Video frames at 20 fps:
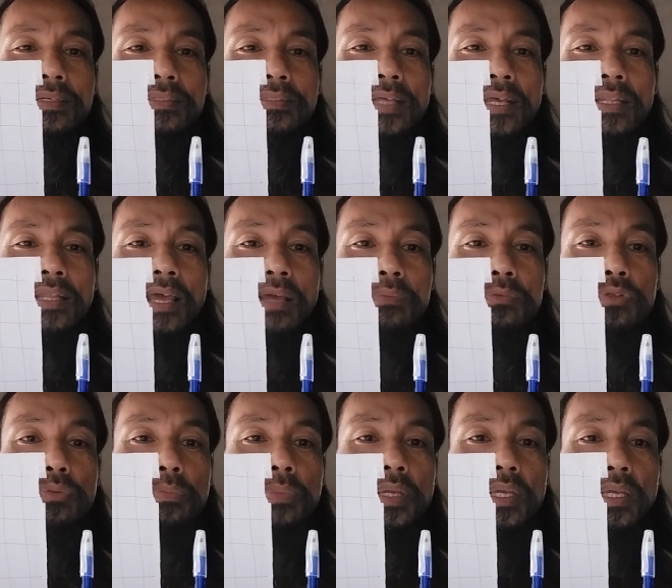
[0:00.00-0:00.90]
Then you have
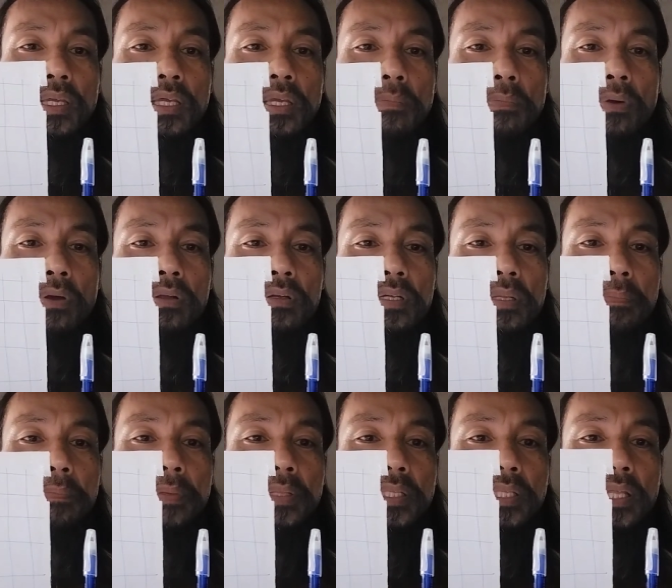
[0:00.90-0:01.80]
to be keep on
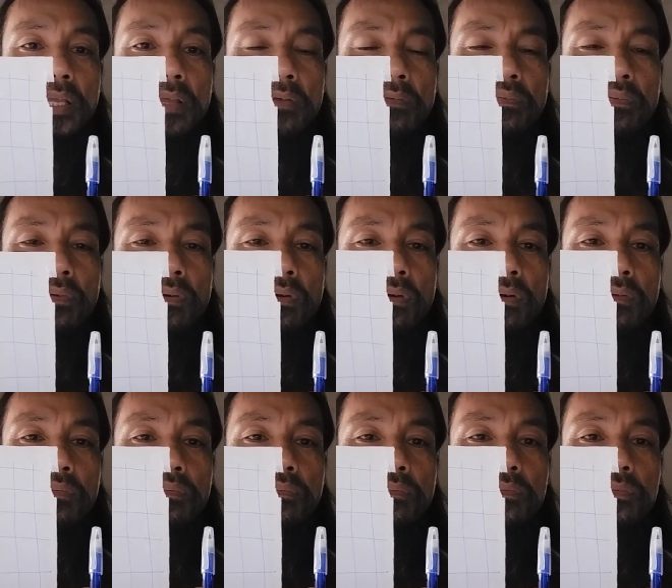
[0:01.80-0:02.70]
repeating
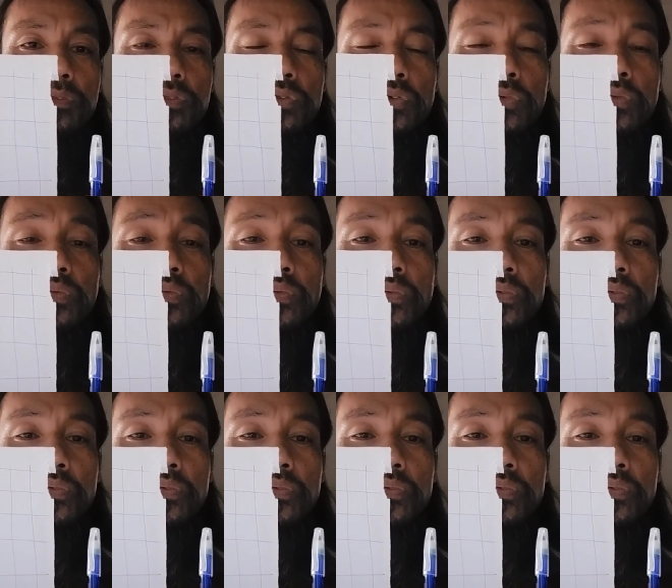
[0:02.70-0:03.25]
for to